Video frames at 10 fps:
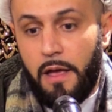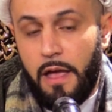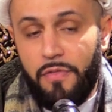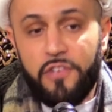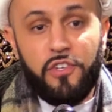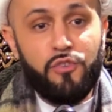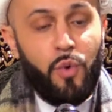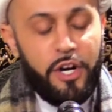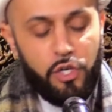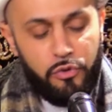And this is
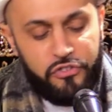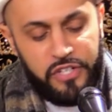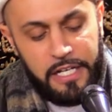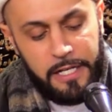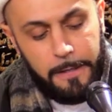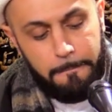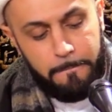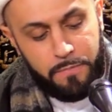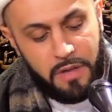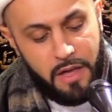where you
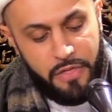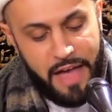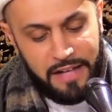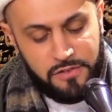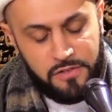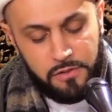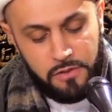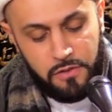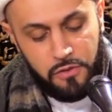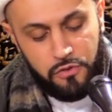see that
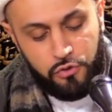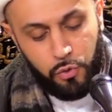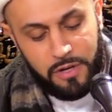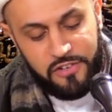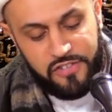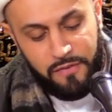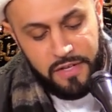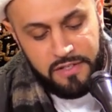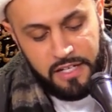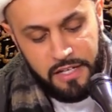Surah
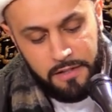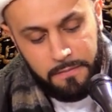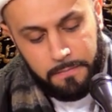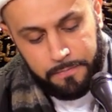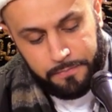17,